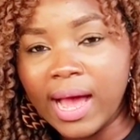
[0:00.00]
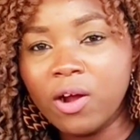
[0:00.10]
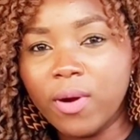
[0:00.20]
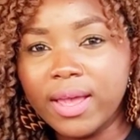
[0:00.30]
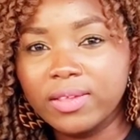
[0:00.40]

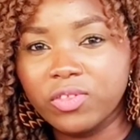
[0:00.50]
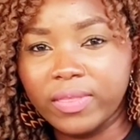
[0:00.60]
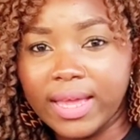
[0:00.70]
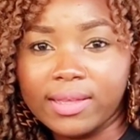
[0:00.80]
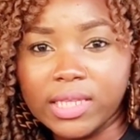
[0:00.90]
Aqua is the
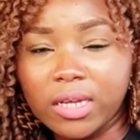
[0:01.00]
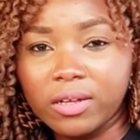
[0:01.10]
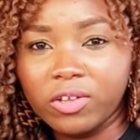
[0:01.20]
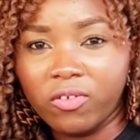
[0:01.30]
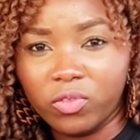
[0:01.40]

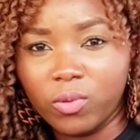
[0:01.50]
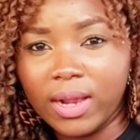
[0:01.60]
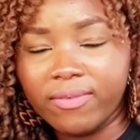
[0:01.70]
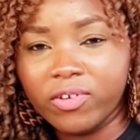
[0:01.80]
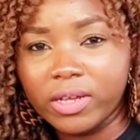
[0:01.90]
downtown of
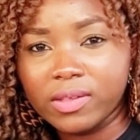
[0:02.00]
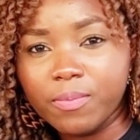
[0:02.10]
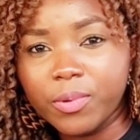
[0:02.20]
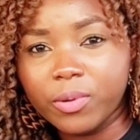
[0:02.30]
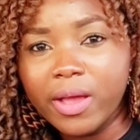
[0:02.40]
Douala, for
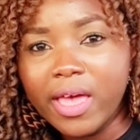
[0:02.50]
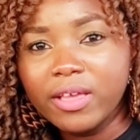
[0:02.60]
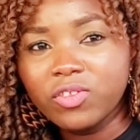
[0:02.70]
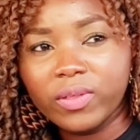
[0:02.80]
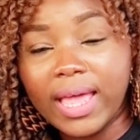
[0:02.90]
example.
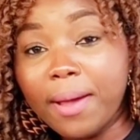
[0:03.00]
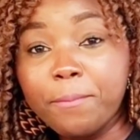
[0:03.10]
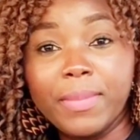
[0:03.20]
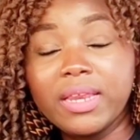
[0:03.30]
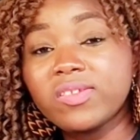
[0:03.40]
So there are
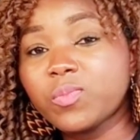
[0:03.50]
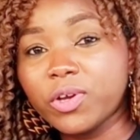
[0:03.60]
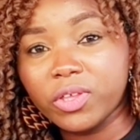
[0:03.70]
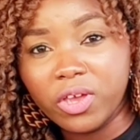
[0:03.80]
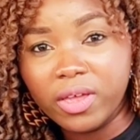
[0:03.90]
many
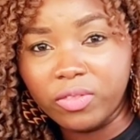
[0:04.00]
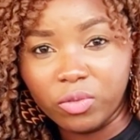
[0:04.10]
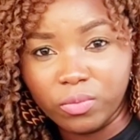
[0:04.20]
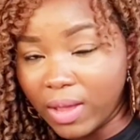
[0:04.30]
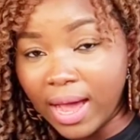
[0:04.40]
spots here
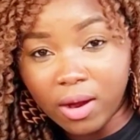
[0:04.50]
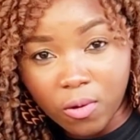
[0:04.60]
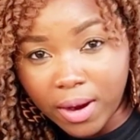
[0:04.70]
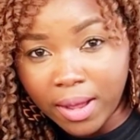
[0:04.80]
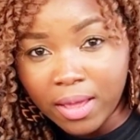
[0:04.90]
in
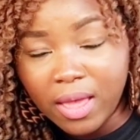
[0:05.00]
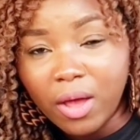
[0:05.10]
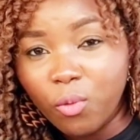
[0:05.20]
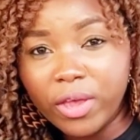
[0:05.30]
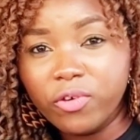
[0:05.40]
Aqua
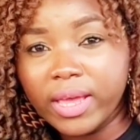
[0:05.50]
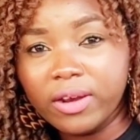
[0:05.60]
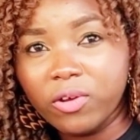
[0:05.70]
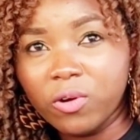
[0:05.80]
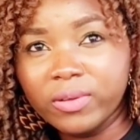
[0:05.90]
where you
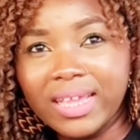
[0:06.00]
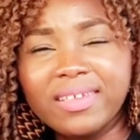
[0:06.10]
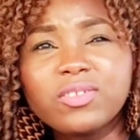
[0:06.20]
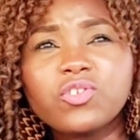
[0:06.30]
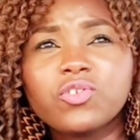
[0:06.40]
can go. There's
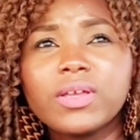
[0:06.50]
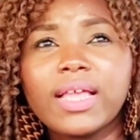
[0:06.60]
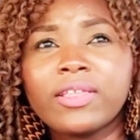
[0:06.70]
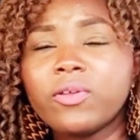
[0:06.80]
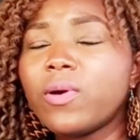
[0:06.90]
a street,
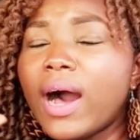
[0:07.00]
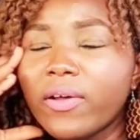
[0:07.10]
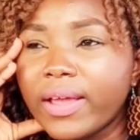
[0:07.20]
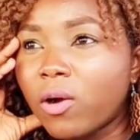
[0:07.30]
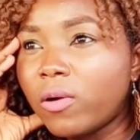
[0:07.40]
I don't know how
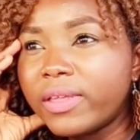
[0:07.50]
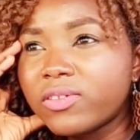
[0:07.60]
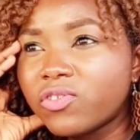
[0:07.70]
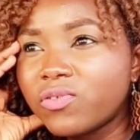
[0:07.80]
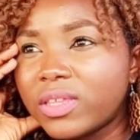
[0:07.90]
they call that
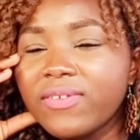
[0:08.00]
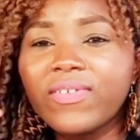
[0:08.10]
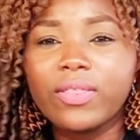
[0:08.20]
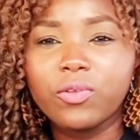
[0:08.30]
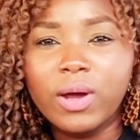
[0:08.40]
street. If
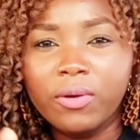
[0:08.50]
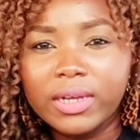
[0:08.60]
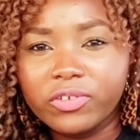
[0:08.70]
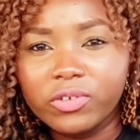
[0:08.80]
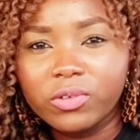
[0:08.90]
I know, I will
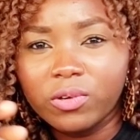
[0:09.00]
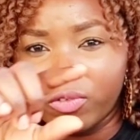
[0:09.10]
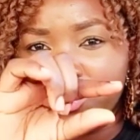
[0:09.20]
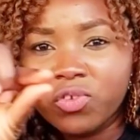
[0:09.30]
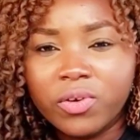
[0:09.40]
let you know on
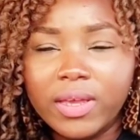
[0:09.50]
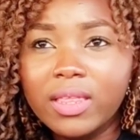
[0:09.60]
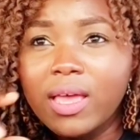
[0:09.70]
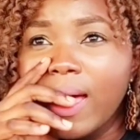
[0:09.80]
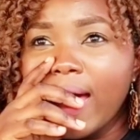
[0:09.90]
the
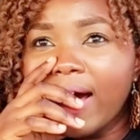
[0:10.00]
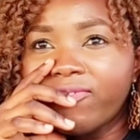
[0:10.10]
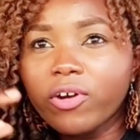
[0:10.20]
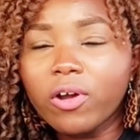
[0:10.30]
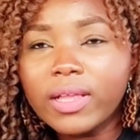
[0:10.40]
screen. I
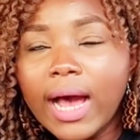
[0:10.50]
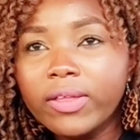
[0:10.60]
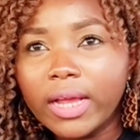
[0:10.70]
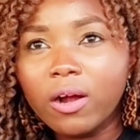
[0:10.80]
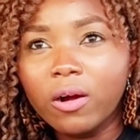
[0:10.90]
forgot how
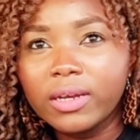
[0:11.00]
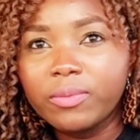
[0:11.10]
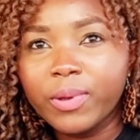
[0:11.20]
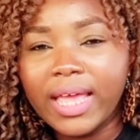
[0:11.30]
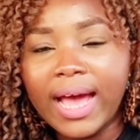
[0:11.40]
they call it,
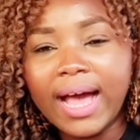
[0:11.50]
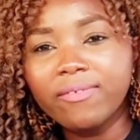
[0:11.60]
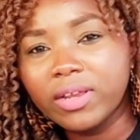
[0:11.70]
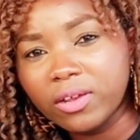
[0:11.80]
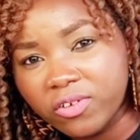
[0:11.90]
but they have
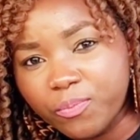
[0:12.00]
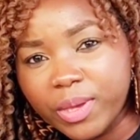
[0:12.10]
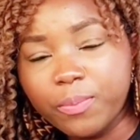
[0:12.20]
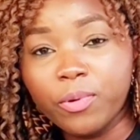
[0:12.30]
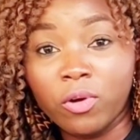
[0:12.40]
a lot of
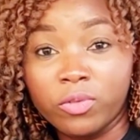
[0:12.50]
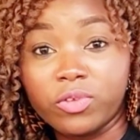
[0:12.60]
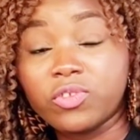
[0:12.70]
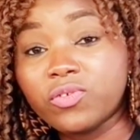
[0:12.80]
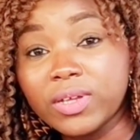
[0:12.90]
people on the
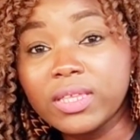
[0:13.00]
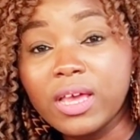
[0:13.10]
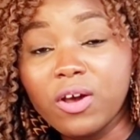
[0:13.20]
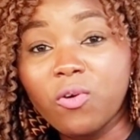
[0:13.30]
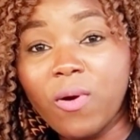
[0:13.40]
street
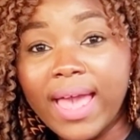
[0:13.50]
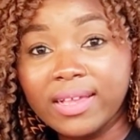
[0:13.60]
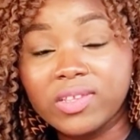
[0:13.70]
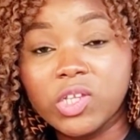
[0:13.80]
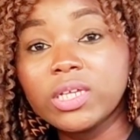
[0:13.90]
who are
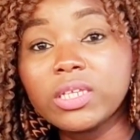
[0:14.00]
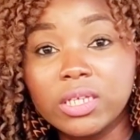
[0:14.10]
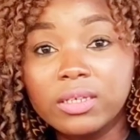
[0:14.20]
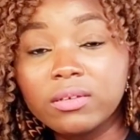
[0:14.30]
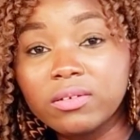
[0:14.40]

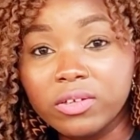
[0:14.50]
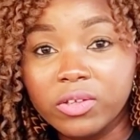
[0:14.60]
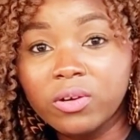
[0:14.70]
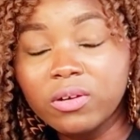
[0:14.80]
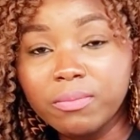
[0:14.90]
exchanging, you
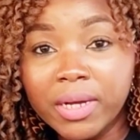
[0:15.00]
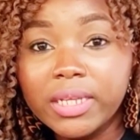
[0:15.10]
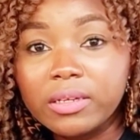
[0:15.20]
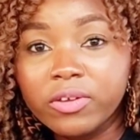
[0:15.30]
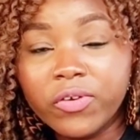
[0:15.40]
know,
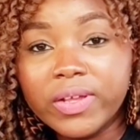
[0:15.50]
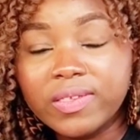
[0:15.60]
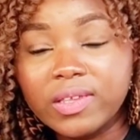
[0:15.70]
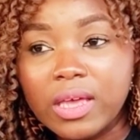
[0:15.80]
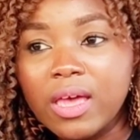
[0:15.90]
money,
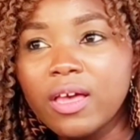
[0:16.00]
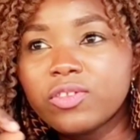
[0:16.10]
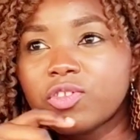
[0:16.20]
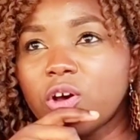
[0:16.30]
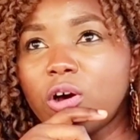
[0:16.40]
currency.
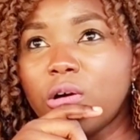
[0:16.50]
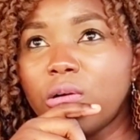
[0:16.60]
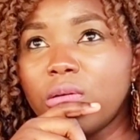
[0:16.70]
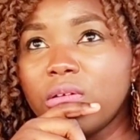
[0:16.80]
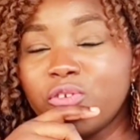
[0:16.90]

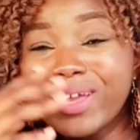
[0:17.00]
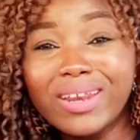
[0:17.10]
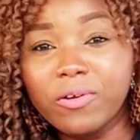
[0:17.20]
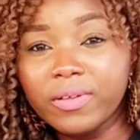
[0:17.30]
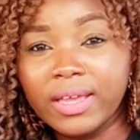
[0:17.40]
So you
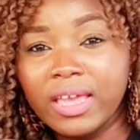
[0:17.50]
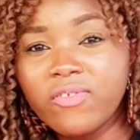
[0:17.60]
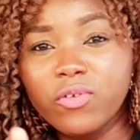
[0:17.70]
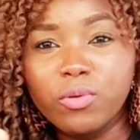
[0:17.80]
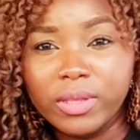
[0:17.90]
can go there.
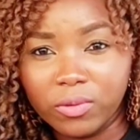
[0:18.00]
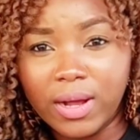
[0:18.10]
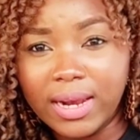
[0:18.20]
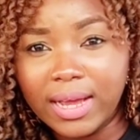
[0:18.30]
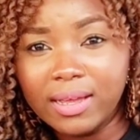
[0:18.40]
If you're in
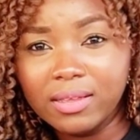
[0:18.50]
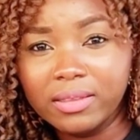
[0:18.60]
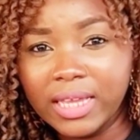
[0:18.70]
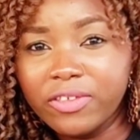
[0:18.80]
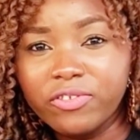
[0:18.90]
Douala,
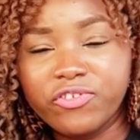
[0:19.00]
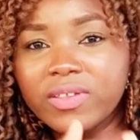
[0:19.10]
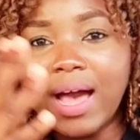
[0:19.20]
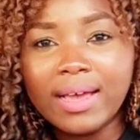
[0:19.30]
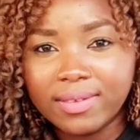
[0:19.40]
then you
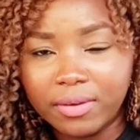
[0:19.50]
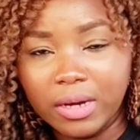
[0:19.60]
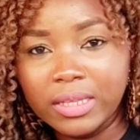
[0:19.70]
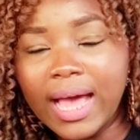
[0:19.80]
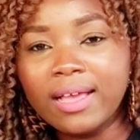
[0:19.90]
just ask
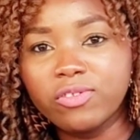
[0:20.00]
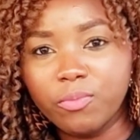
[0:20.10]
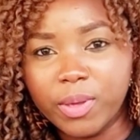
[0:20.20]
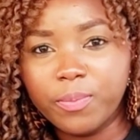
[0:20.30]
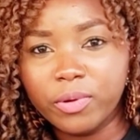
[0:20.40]
around, ask the
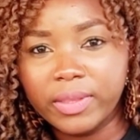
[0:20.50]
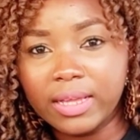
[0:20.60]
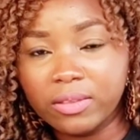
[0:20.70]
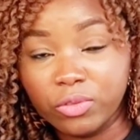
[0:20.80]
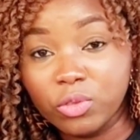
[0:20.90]
people
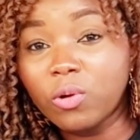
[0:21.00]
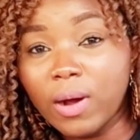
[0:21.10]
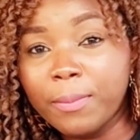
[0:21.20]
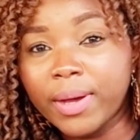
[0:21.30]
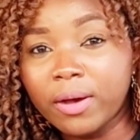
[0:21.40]
that know
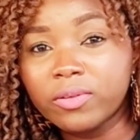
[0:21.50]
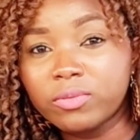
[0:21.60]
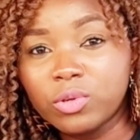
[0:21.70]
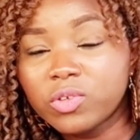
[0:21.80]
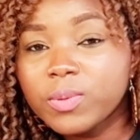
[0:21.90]
about
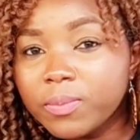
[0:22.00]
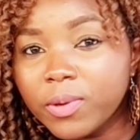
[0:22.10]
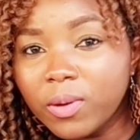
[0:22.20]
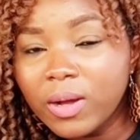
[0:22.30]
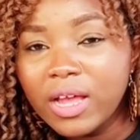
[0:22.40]
those
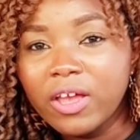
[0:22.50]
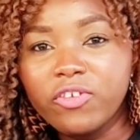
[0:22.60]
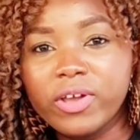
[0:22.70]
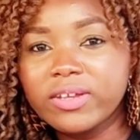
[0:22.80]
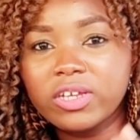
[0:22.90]
people.
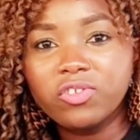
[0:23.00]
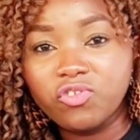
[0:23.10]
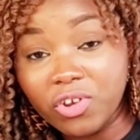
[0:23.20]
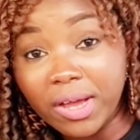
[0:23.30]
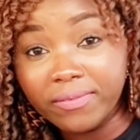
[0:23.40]
You can just
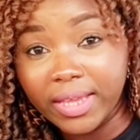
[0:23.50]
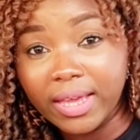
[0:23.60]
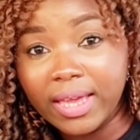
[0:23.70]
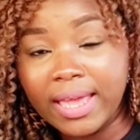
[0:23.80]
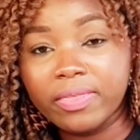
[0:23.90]
drive
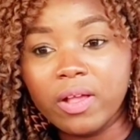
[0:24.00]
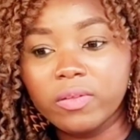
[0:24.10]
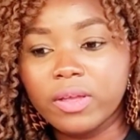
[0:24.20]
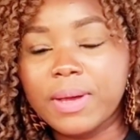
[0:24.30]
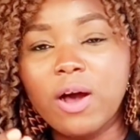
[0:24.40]
there and tell
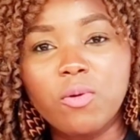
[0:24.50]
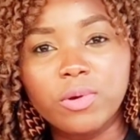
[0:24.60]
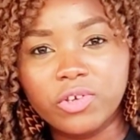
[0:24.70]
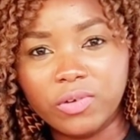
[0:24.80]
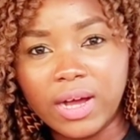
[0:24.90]
them how
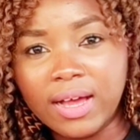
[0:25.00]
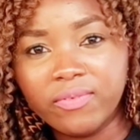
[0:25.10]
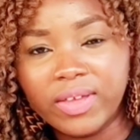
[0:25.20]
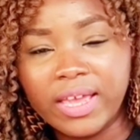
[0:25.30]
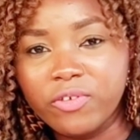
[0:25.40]
much you
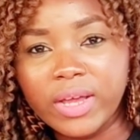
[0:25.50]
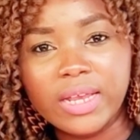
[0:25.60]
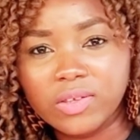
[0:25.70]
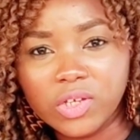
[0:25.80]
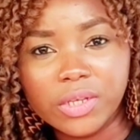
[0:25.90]
have, and you can
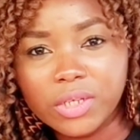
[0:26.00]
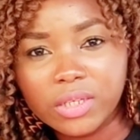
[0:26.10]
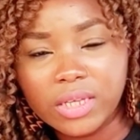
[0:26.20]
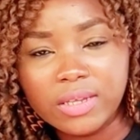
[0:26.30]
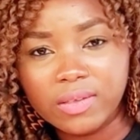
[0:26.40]
exchange
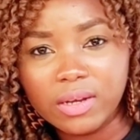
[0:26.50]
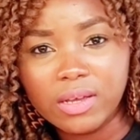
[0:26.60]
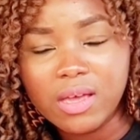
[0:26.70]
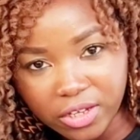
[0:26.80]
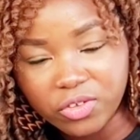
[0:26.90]
it
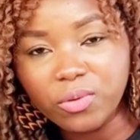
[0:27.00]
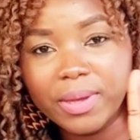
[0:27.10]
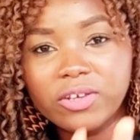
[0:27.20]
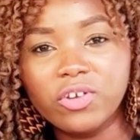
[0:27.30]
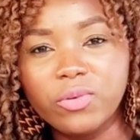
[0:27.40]
easily. So make
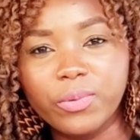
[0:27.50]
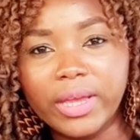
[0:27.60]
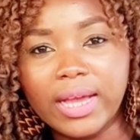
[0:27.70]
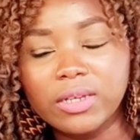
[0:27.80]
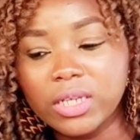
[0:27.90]
sure you bring
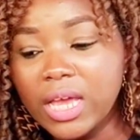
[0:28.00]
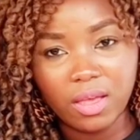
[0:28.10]
cash.